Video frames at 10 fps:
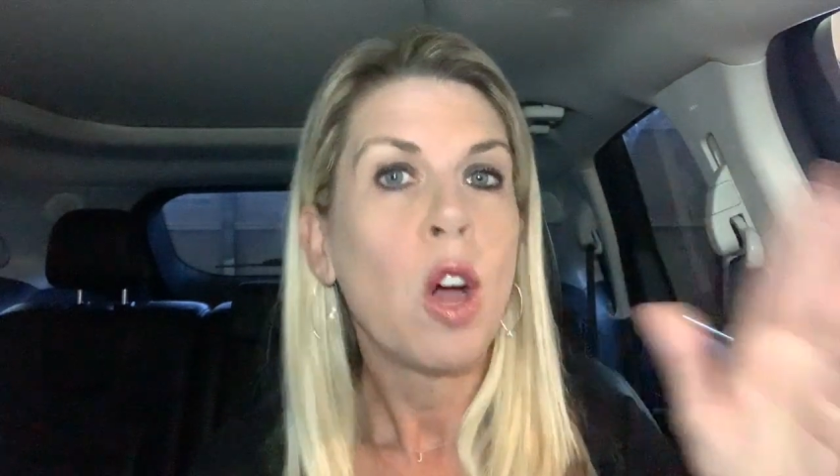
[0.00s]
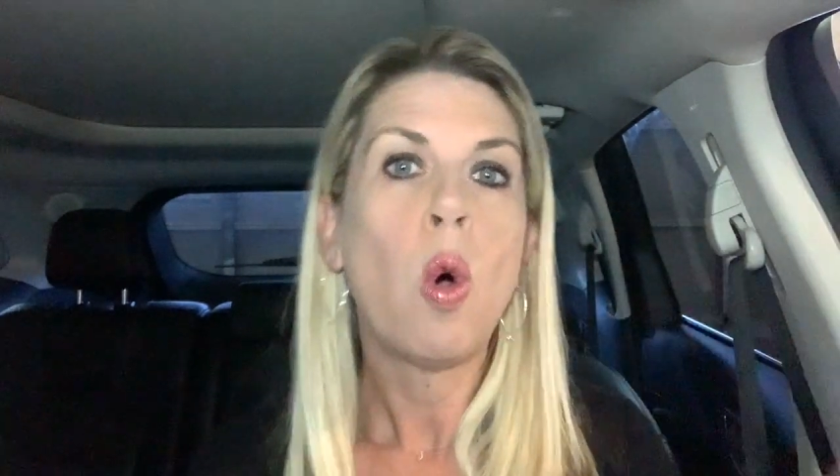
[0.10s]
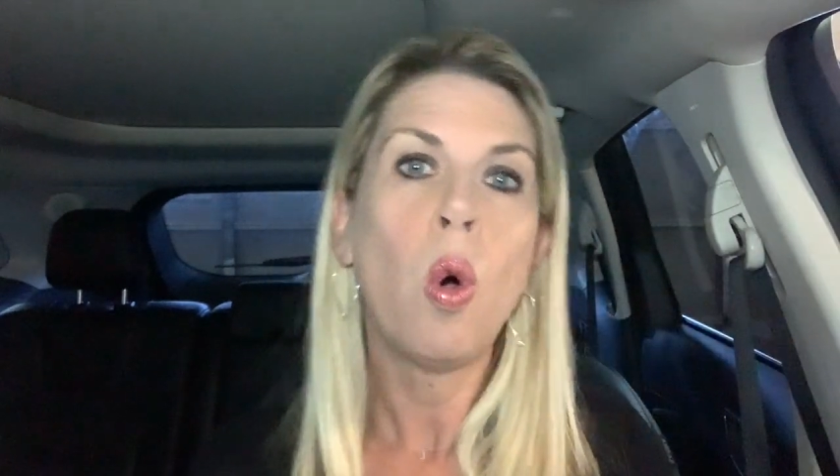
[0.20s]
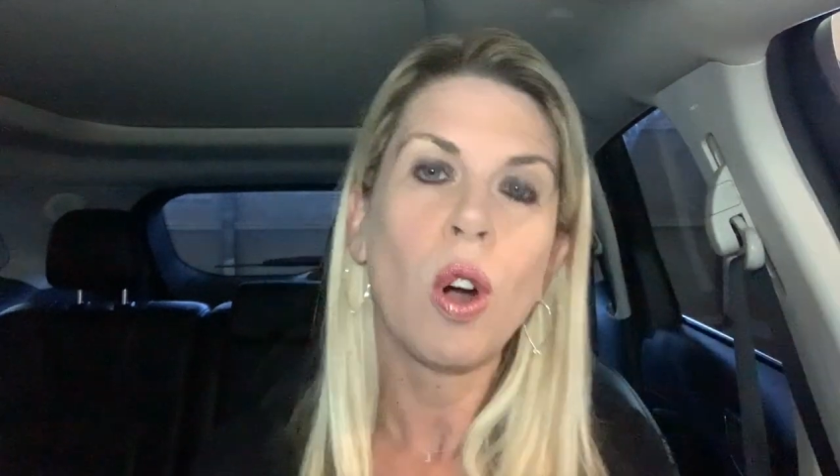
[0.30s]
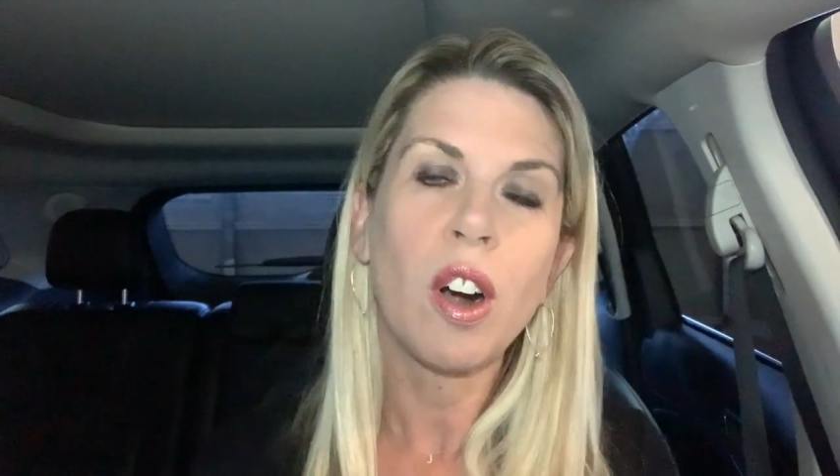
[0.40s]

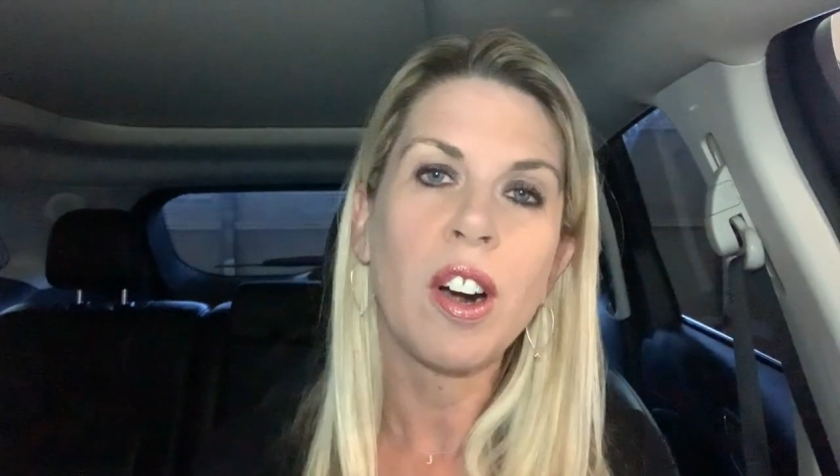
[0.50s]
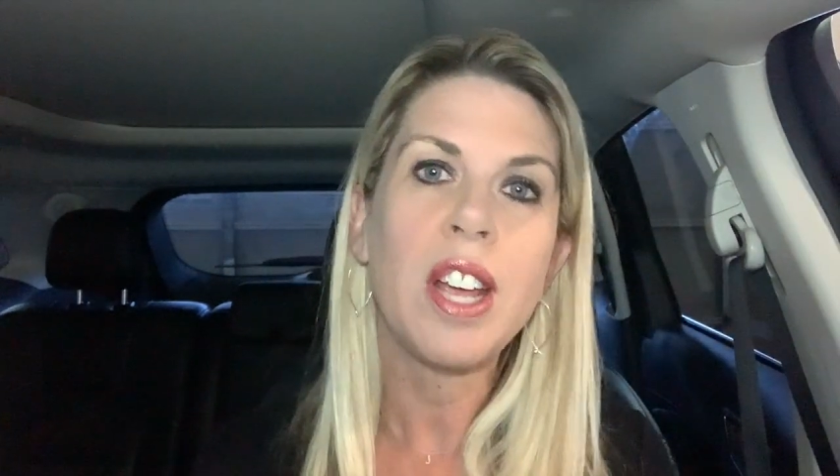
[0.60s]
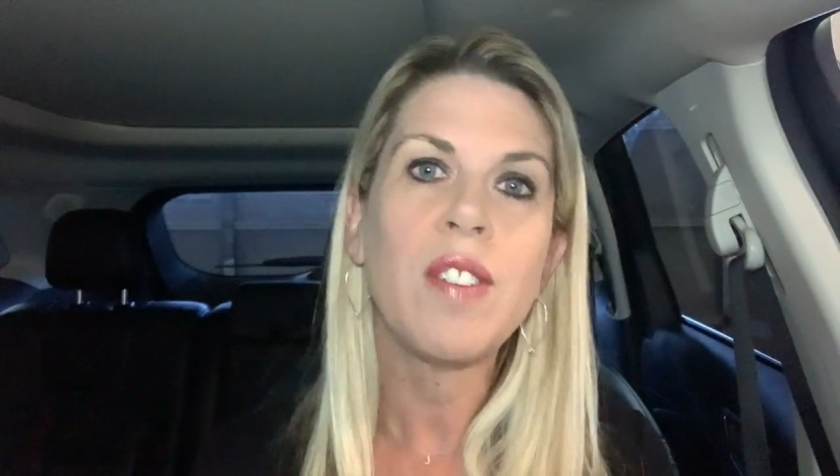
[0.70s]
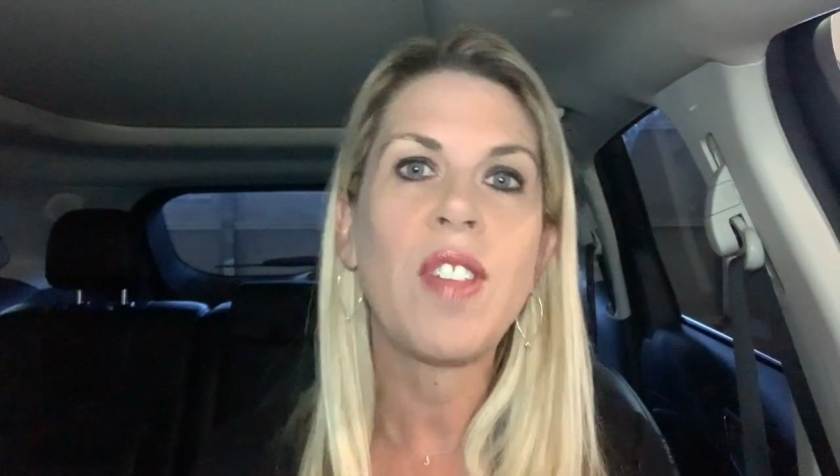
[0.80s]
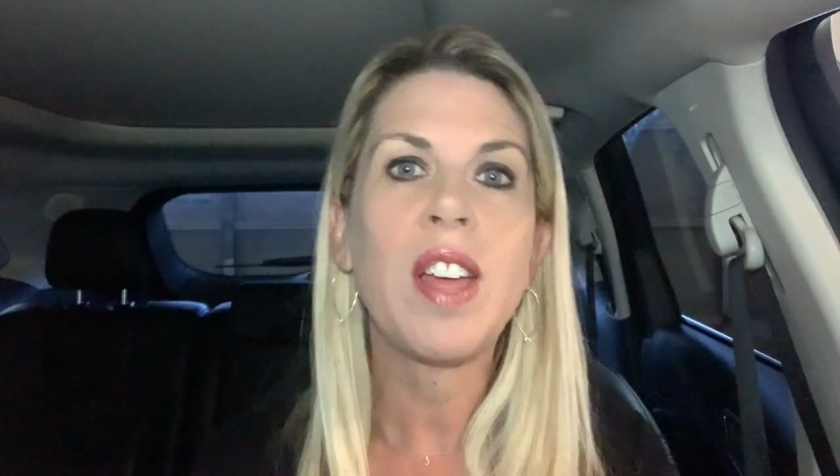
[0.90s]
or
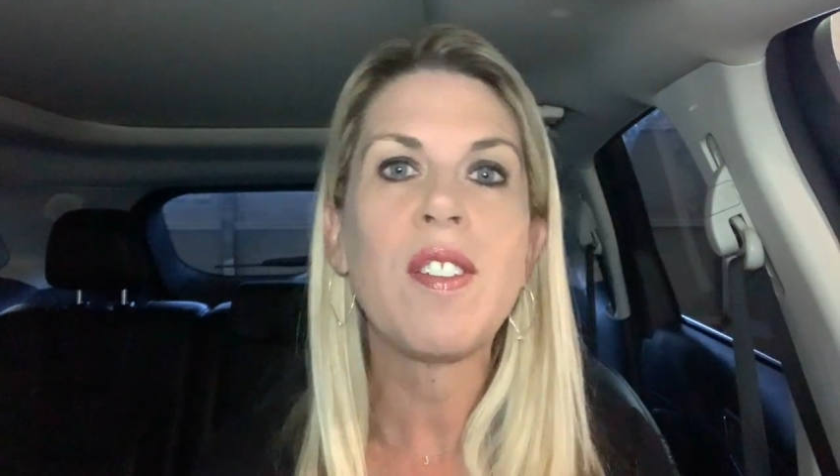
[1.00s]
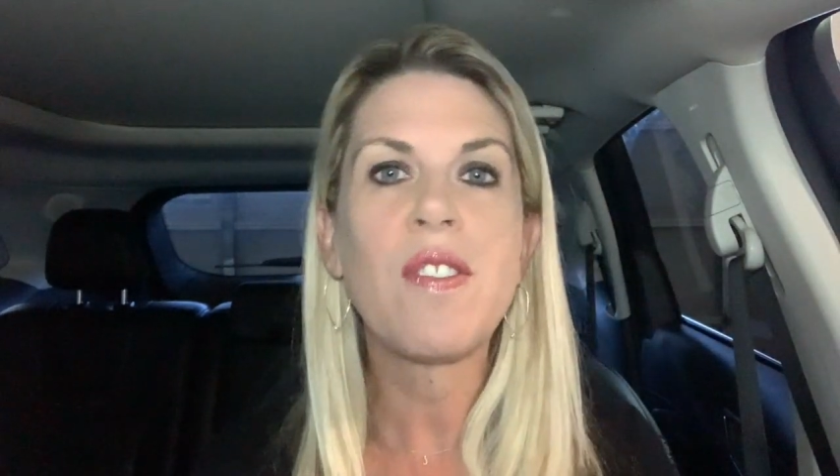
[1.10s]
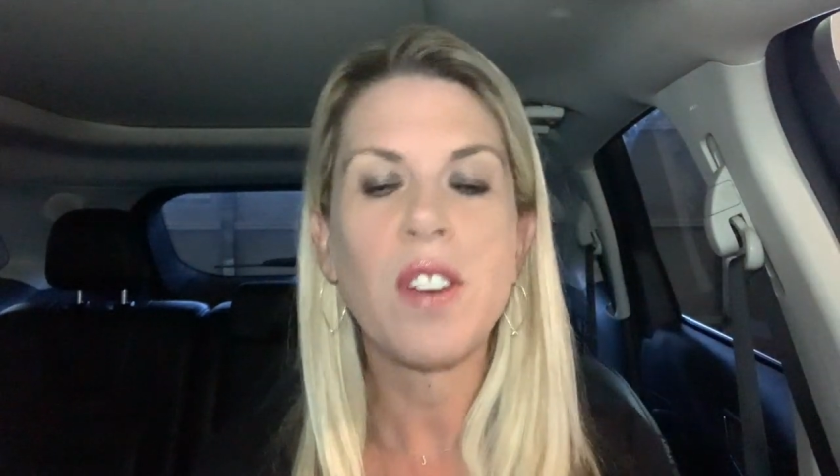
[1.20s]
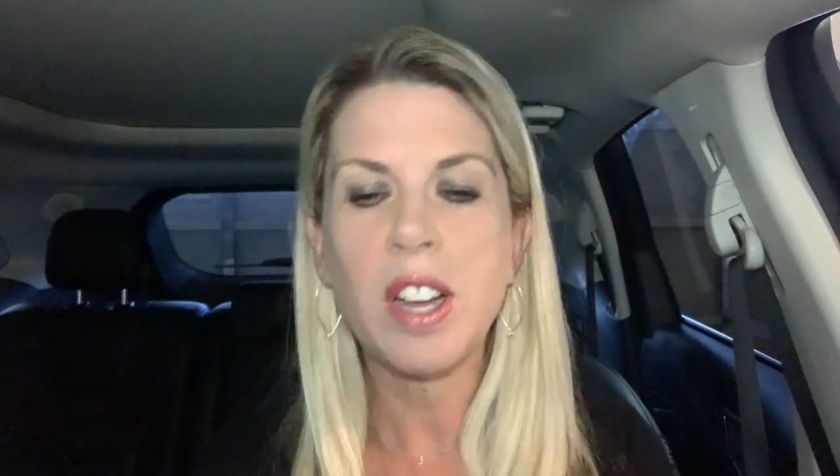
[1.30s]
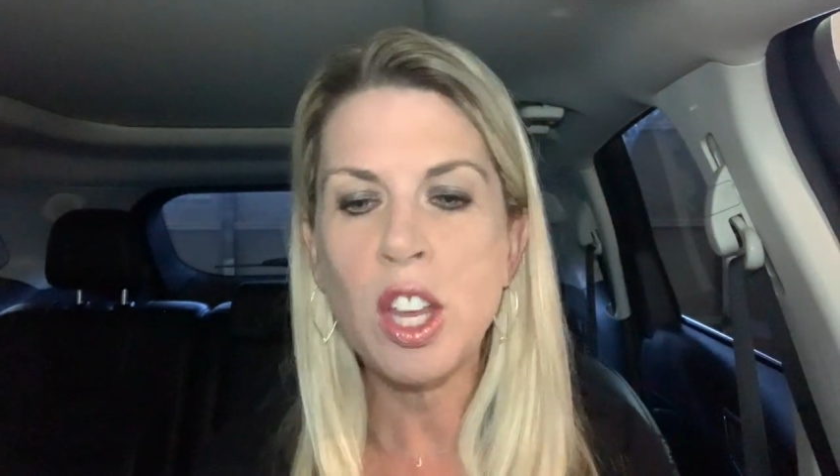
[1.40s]
if they,
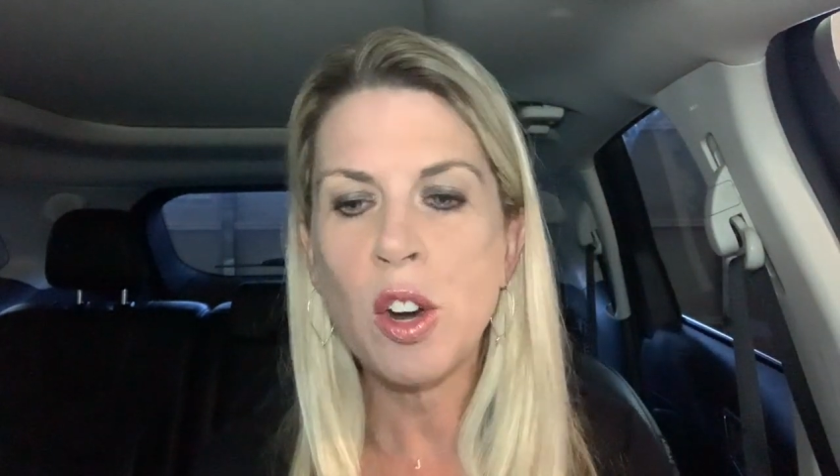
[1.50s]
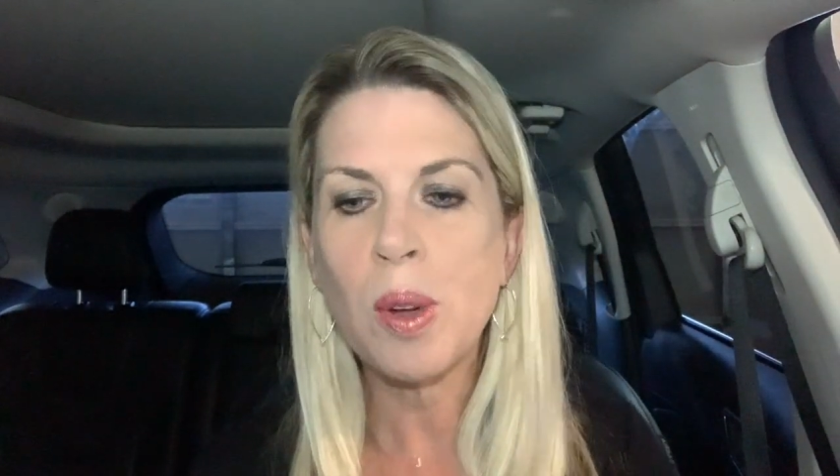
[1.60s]
you know,